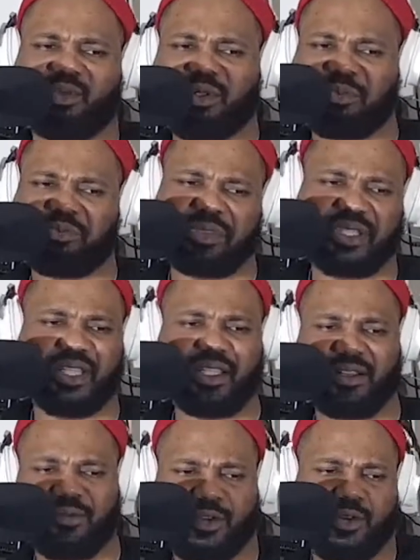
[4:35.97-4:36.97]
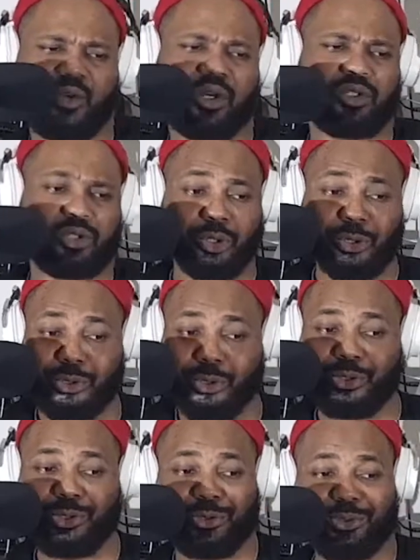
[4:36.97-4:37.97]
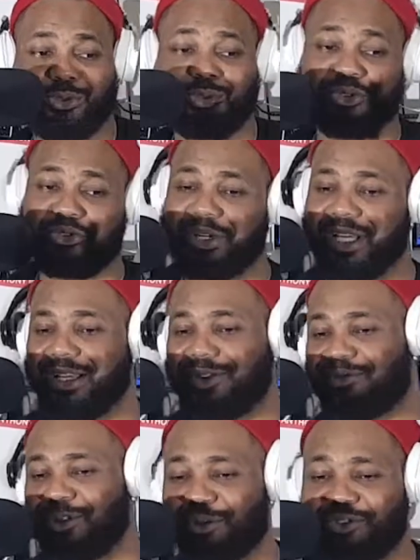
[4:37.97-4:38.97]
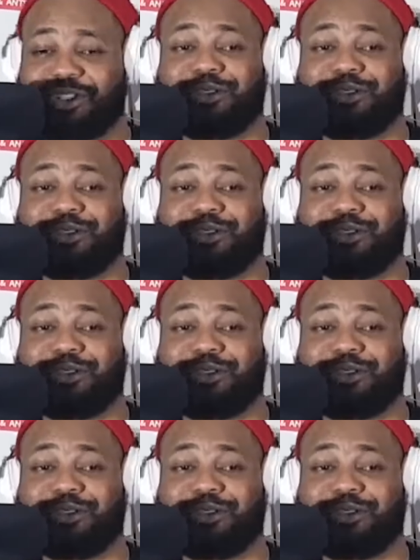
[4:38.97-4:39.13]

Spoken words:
One beer from 1 to 2, 2 to 3, from 3